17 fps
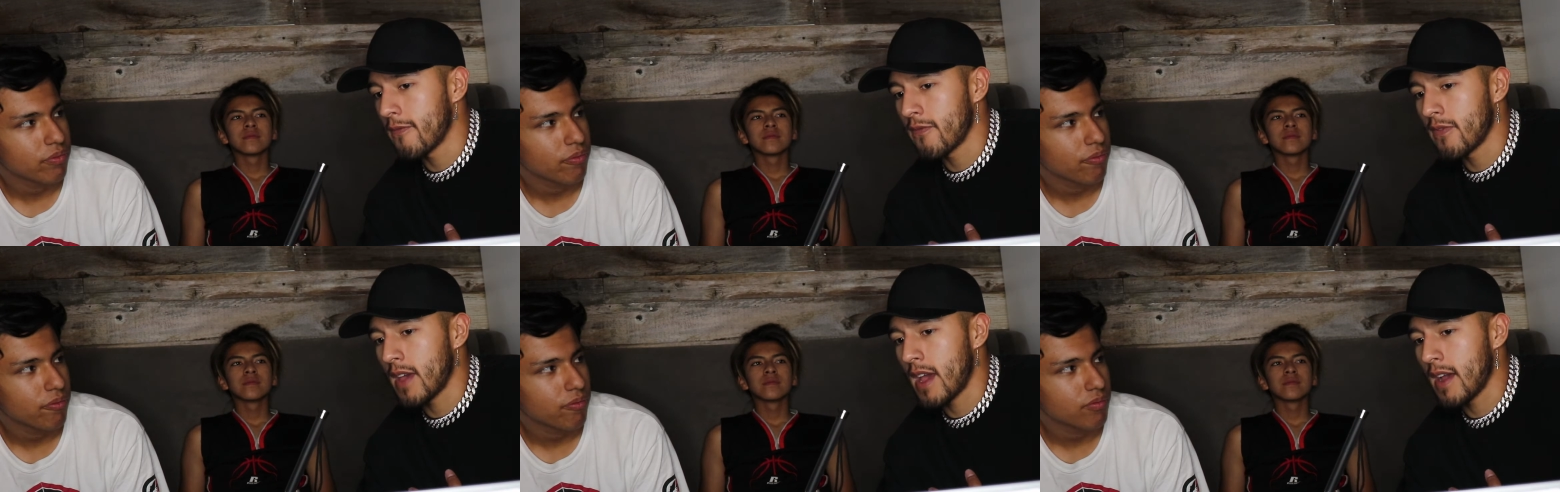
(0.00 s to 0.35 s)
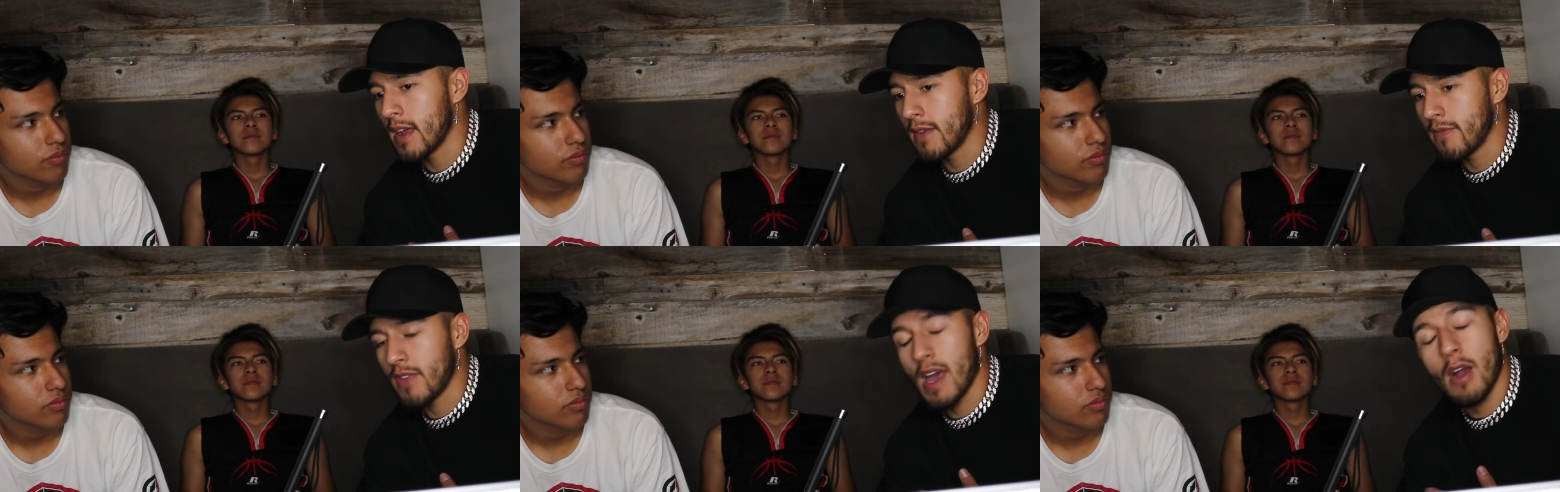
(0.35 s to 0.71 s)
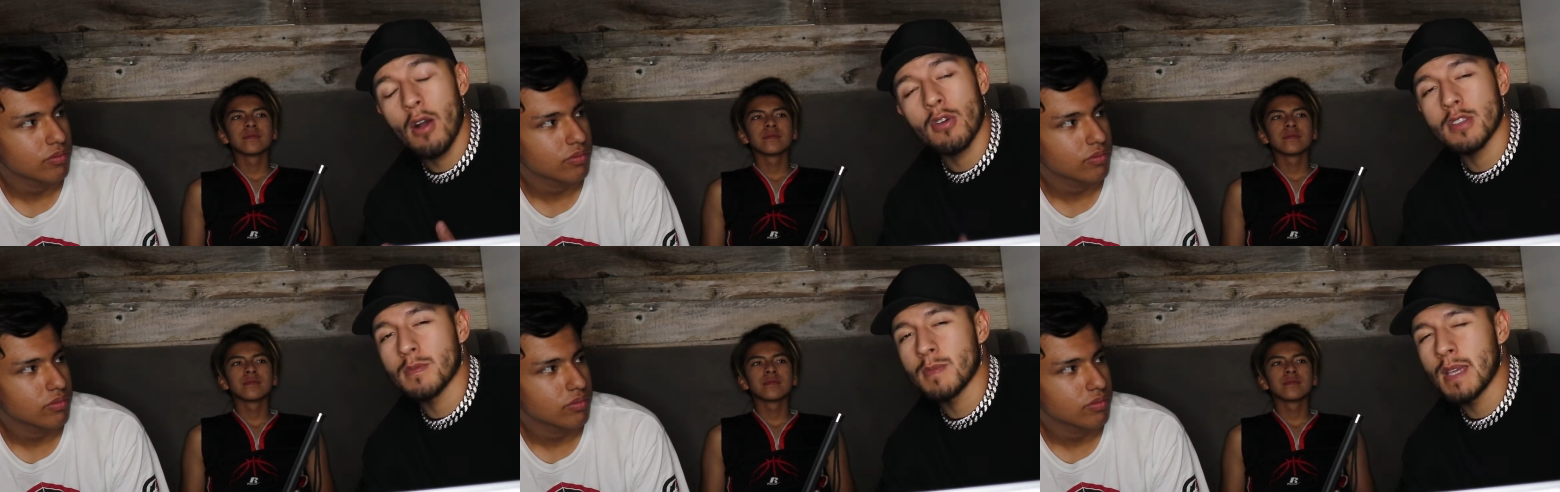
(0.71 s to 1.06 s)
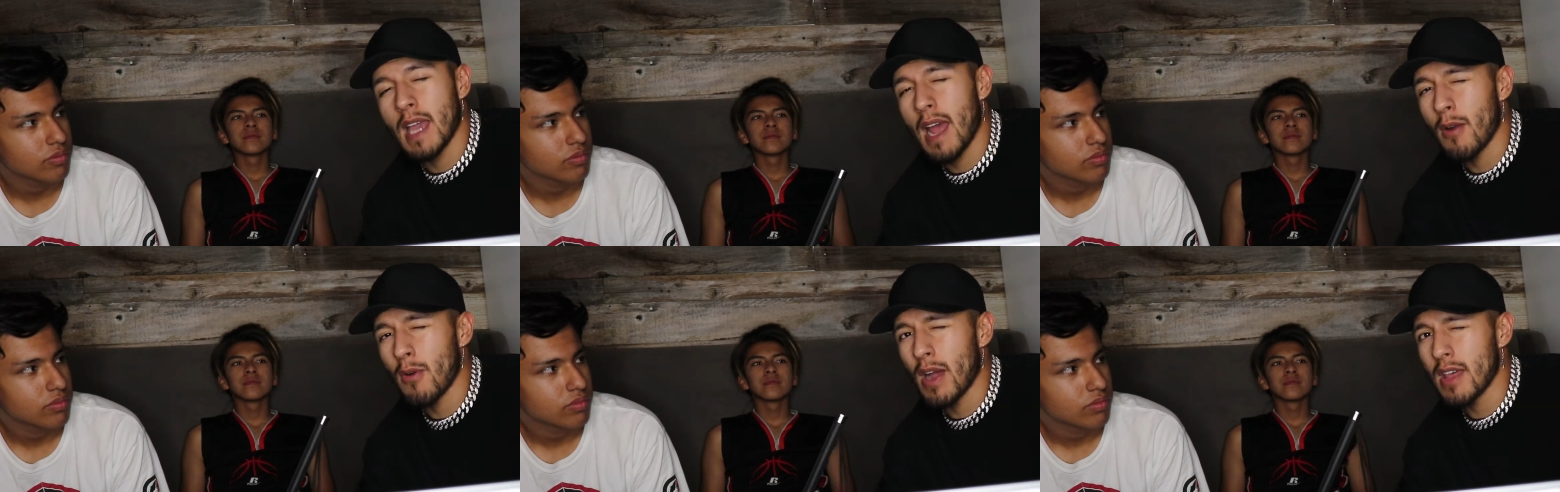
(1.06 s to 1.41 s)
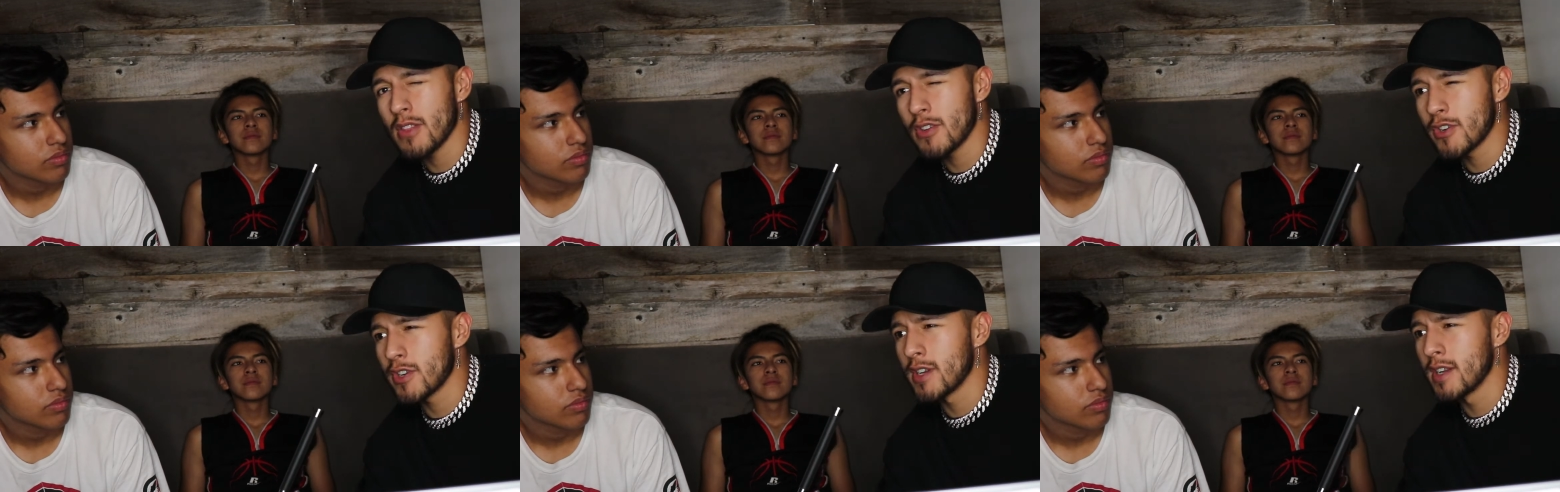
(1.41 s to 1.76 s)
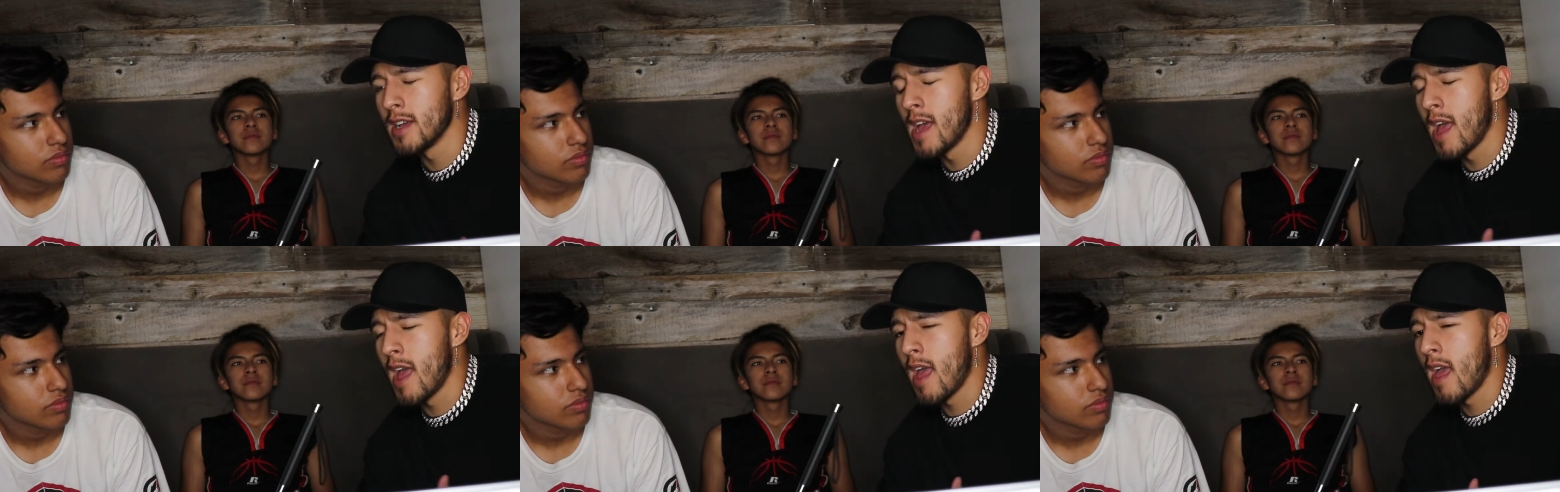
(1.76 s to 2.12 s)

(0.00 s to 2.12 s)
Speaker 1: if that was me, I'd rather